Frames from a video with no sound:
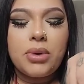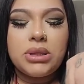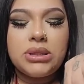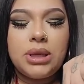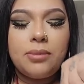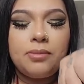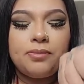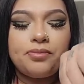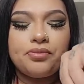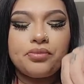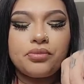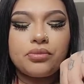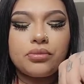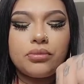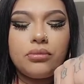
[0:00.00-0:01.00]
person.
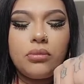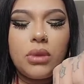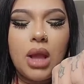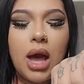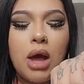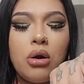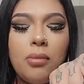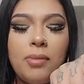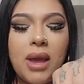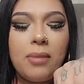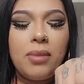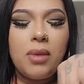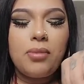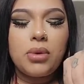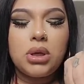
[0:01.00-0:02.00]
I don't
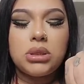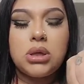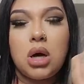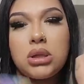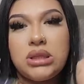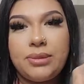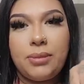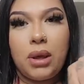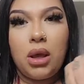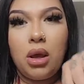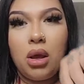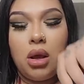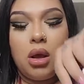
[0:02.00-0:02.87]
beg people to talk to me.